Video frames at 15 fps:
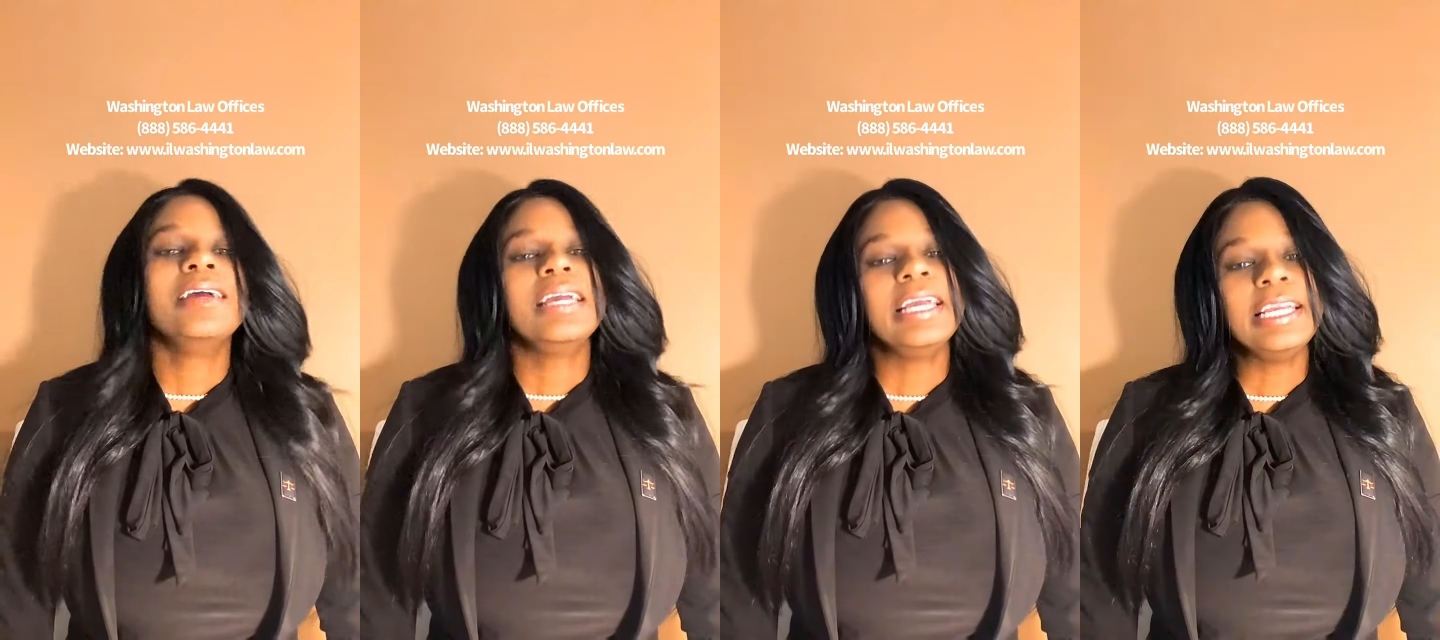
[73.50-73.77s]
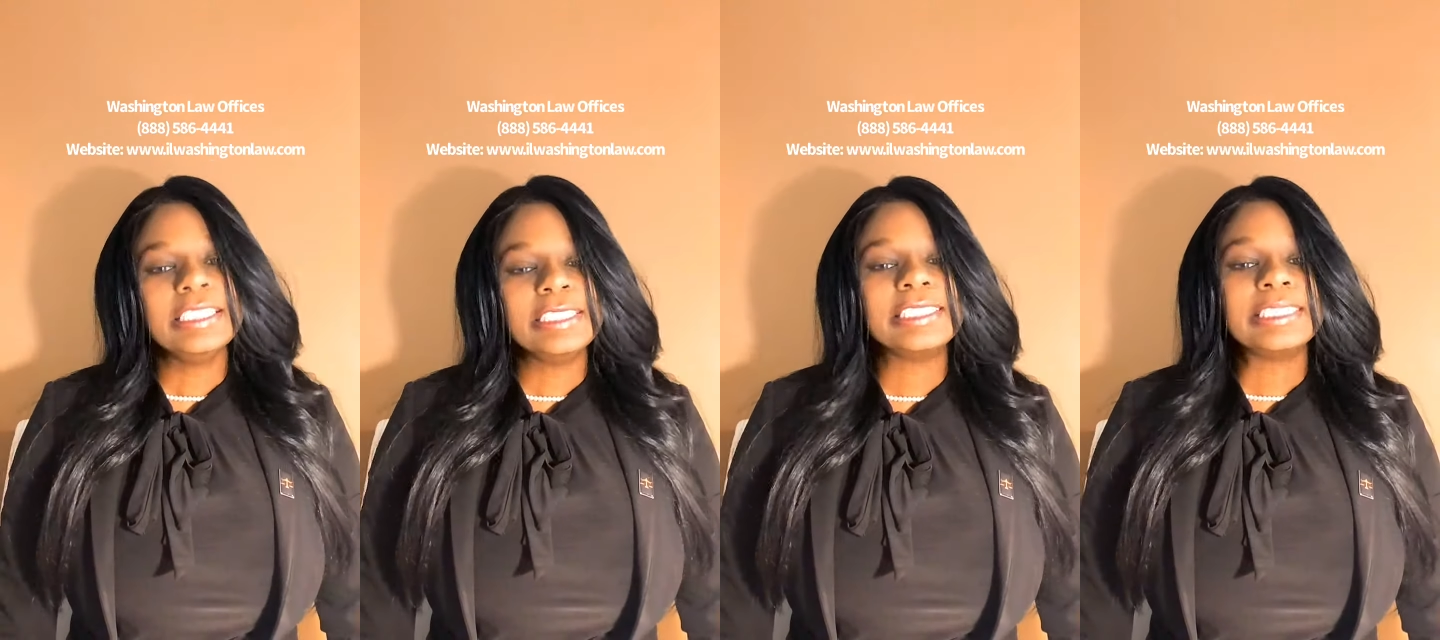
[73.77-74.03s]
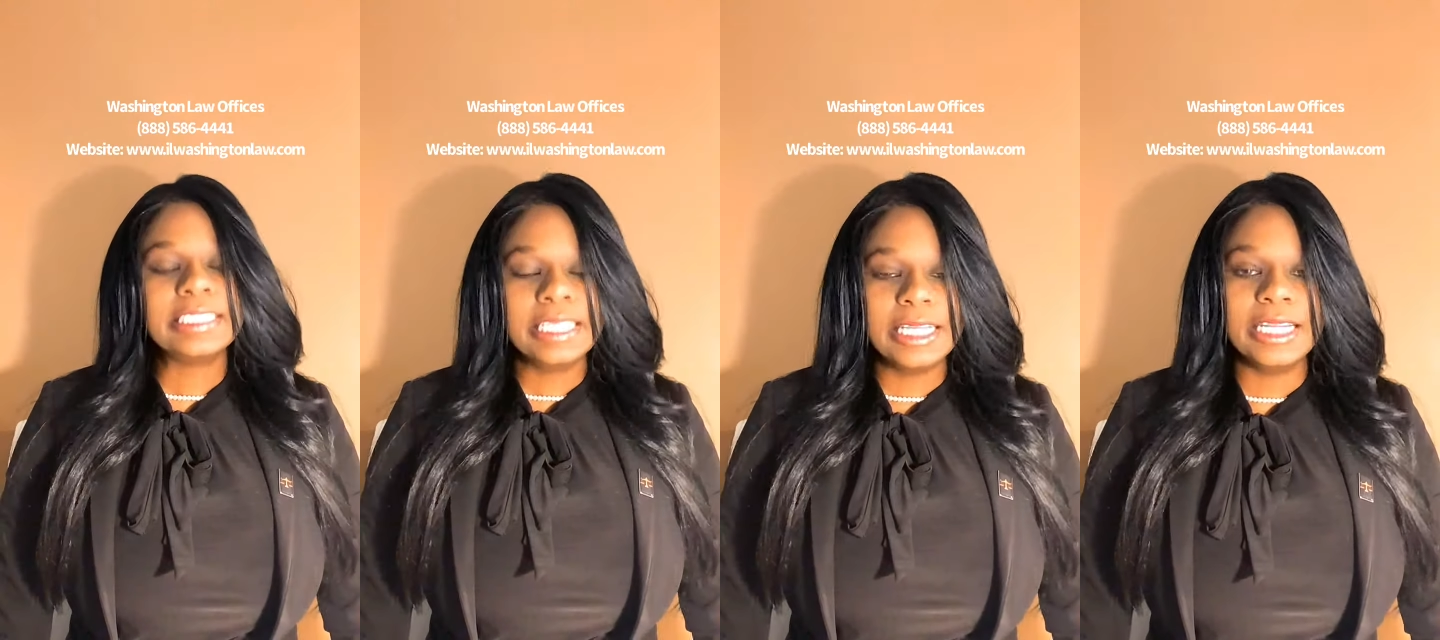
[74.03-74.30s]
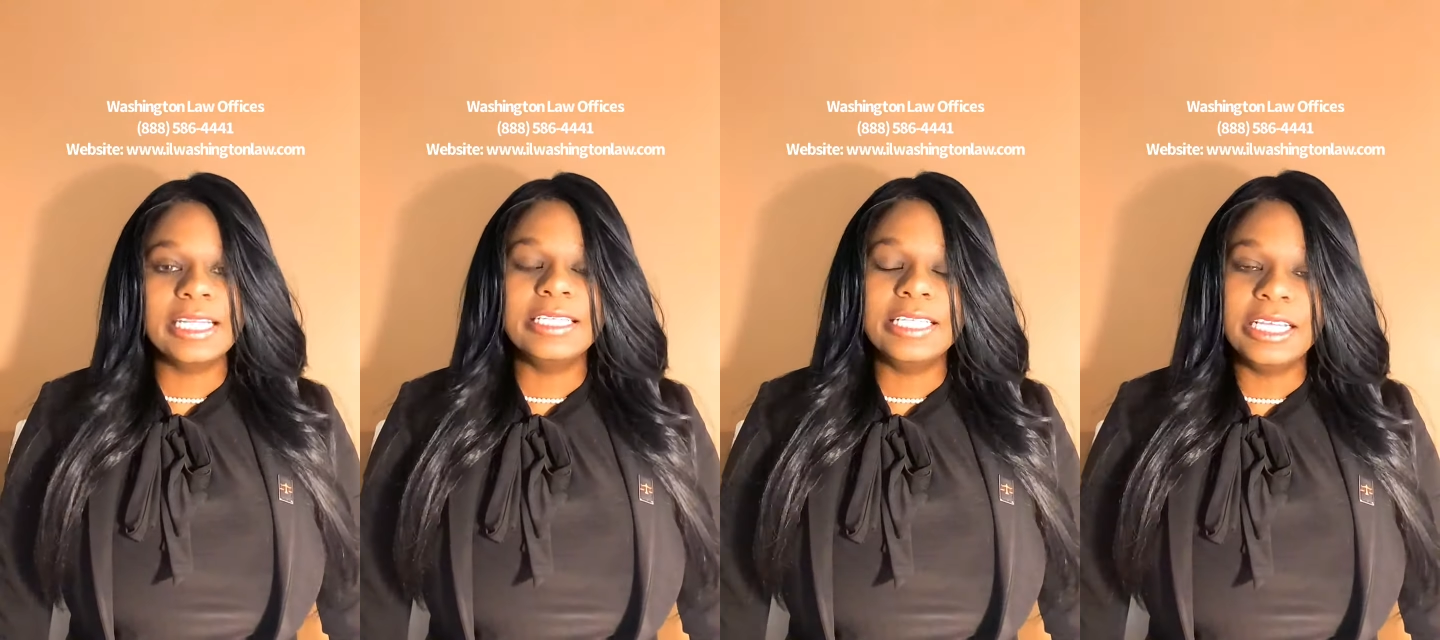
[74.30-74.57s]
each
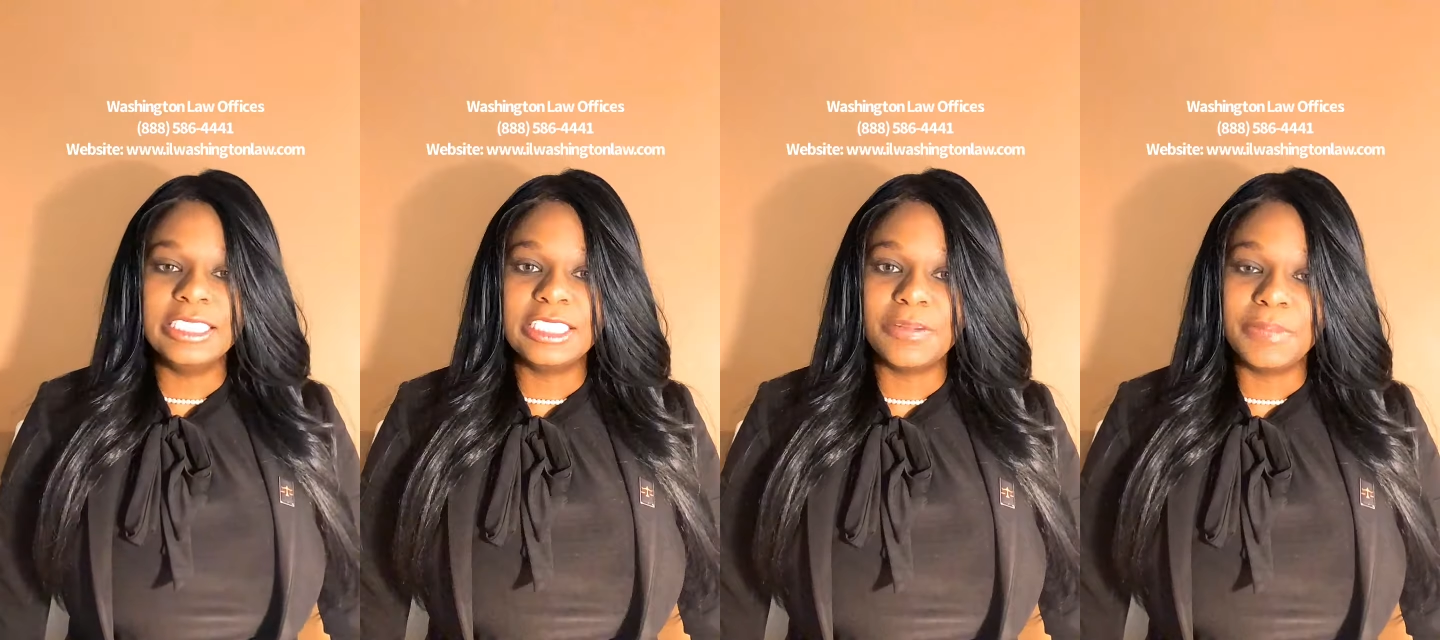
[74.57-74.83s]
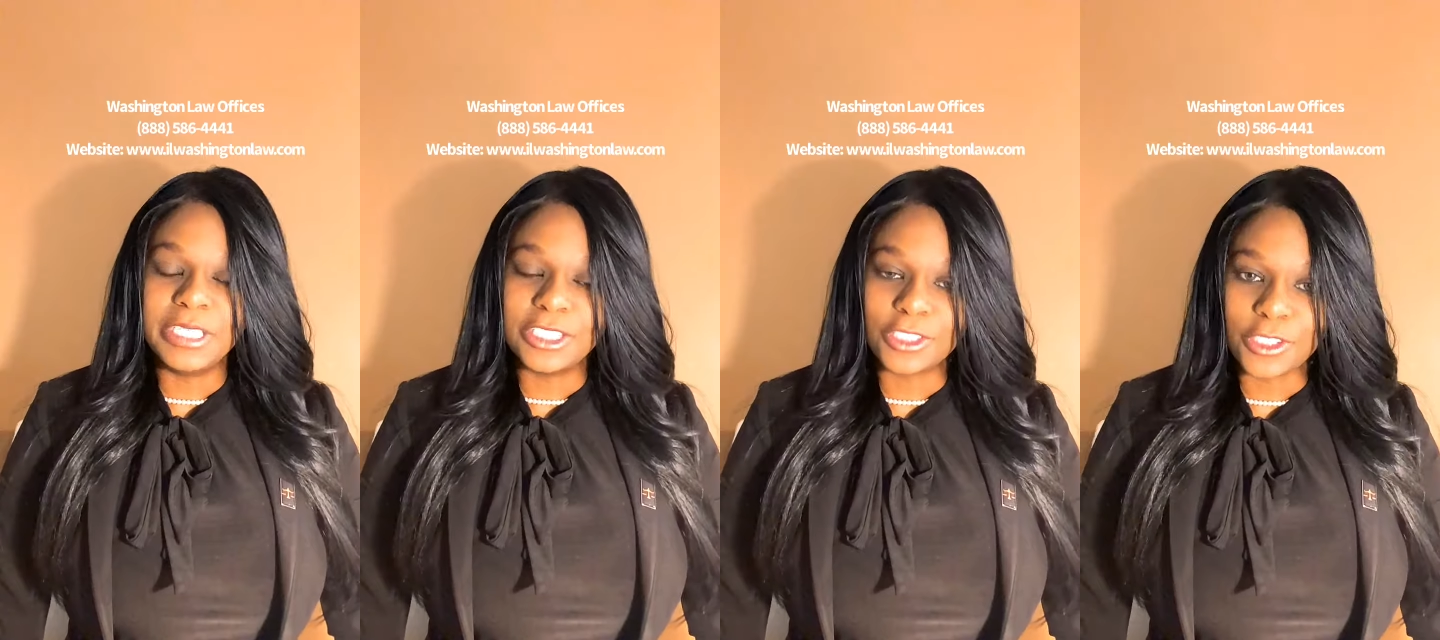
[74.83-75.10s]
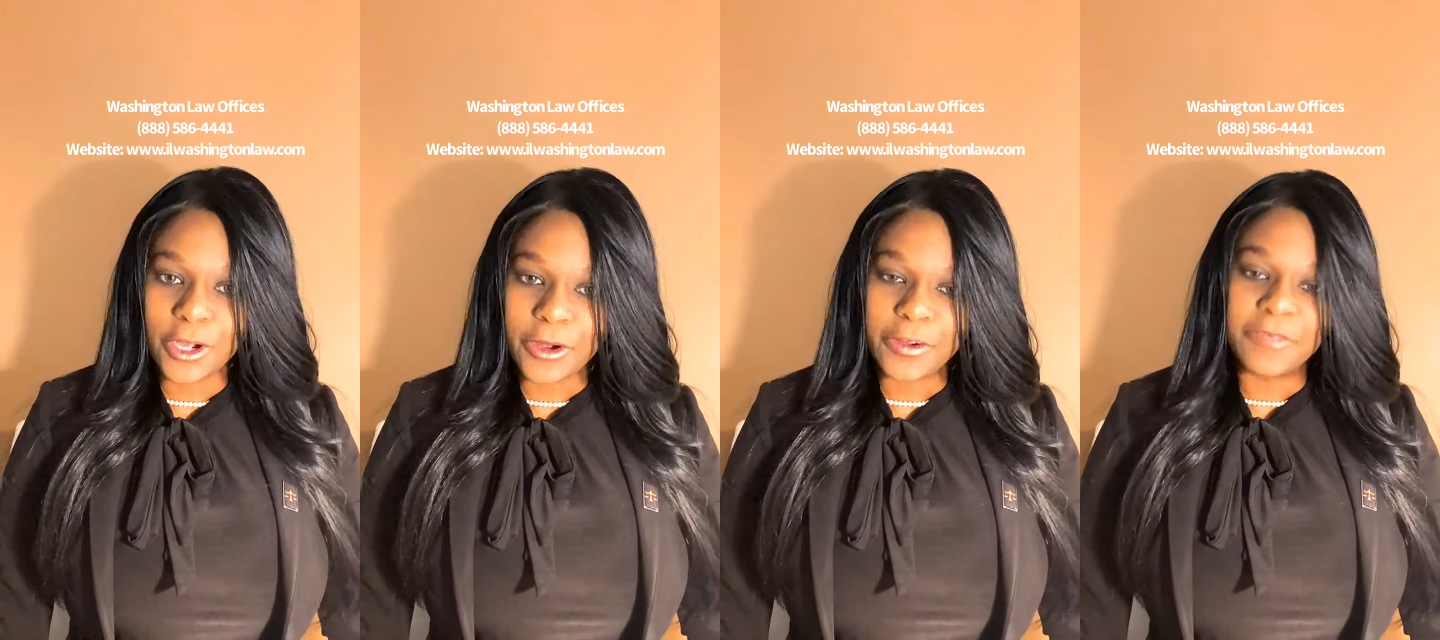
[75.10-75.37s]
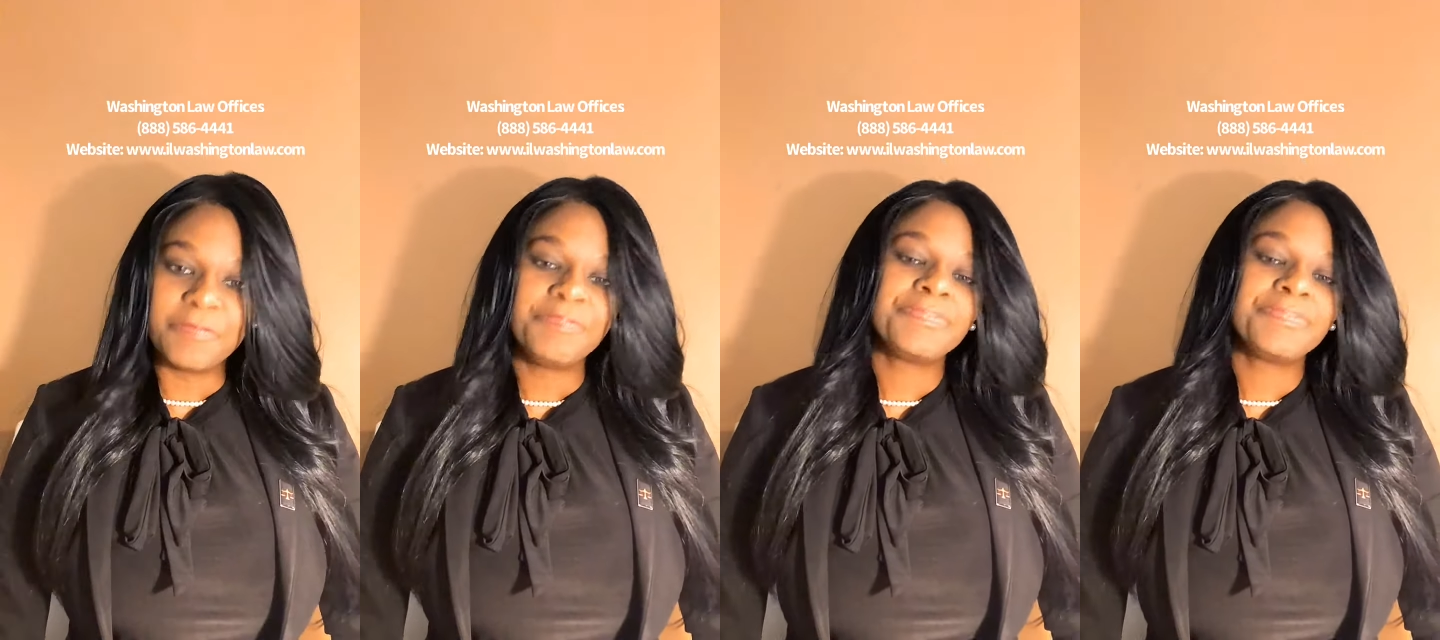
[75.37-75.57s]
tenant need to be served.